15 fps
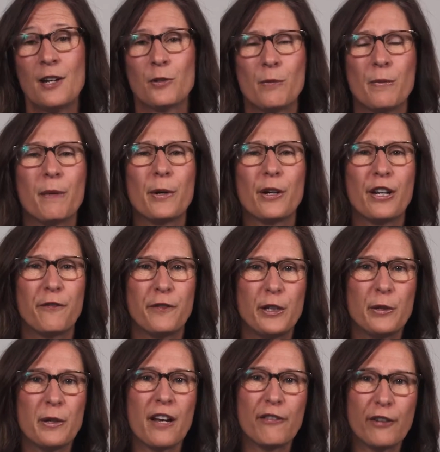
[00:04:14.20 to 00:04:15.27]
Remember, if
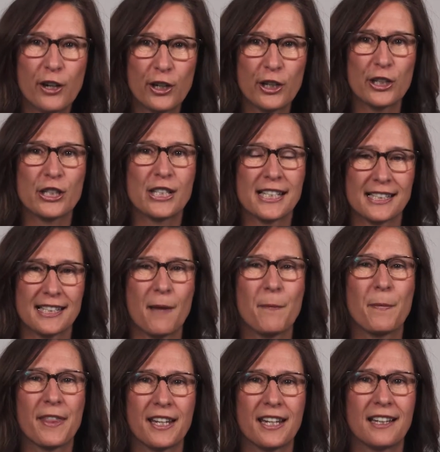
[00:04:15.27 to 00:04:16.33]
you have heard
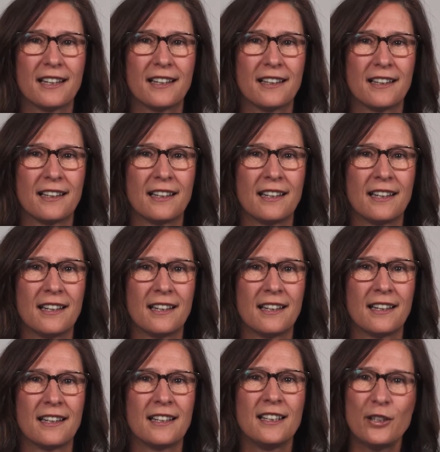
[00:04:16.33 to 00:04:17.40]
something,
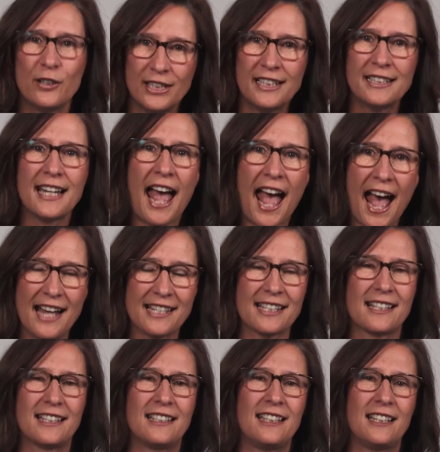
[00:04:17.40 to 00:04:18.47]
you need to ask
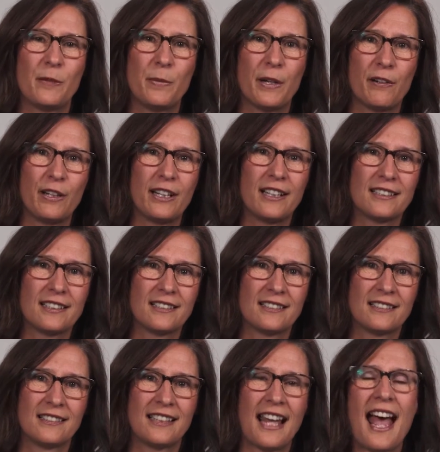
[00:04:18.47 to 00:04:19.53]
the teen about it.
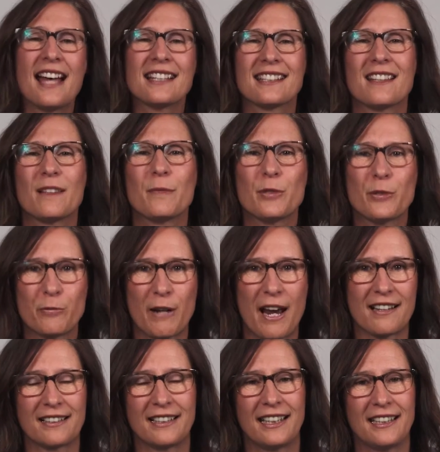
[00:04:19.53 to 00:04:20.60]
Ask them
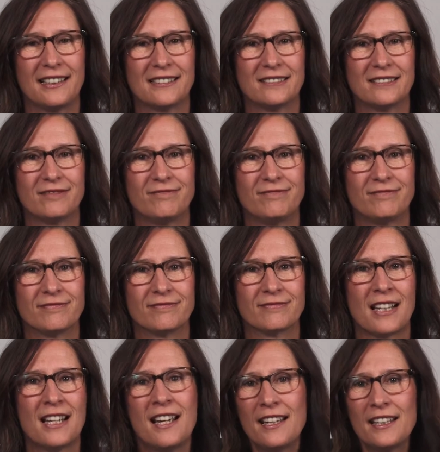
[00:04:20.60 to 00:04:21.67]
directly.
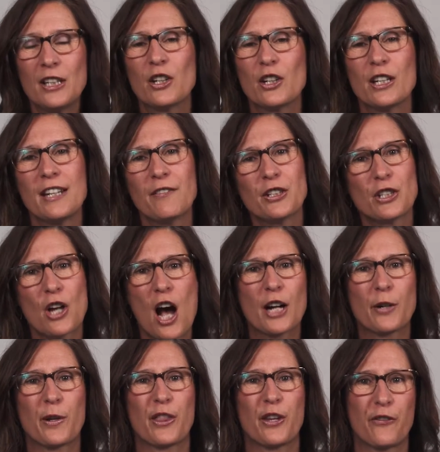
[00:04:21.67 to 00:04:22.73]
You could even
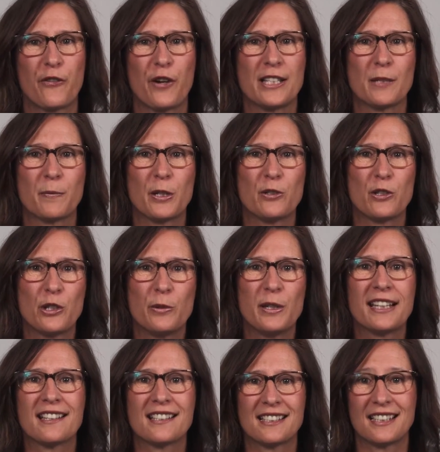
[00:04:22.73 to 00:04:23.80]
talk with their friends about
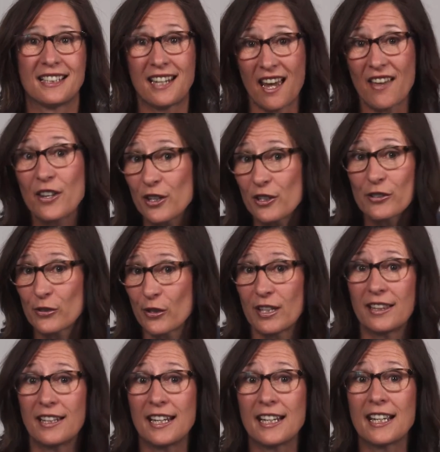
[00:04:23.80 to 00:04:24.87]
doing this together so
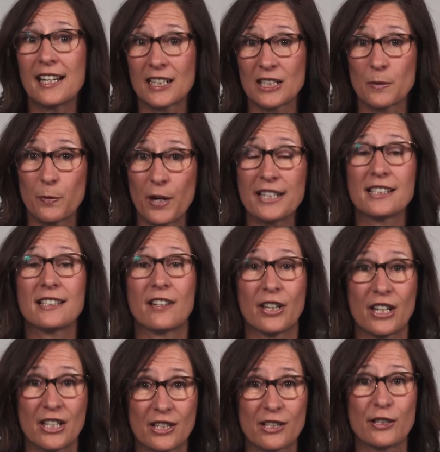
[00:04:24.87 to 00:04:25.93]
that they can express their
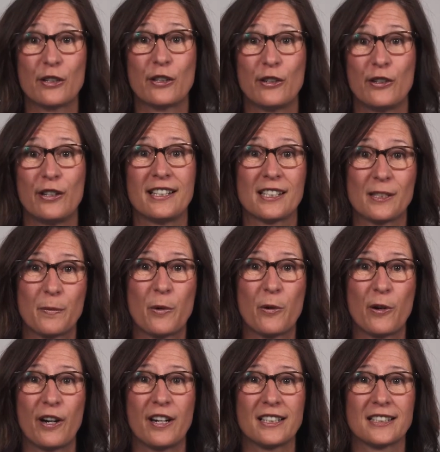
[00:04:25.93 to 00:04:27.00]
concern and
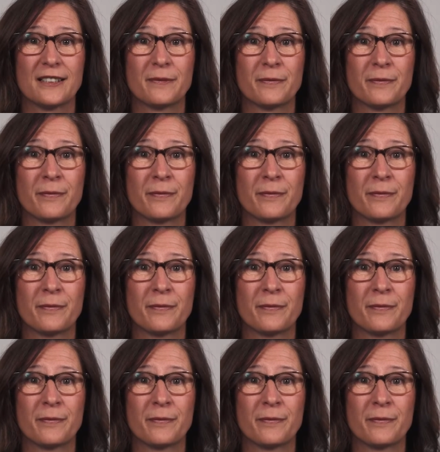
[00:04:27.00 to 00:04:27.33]
support.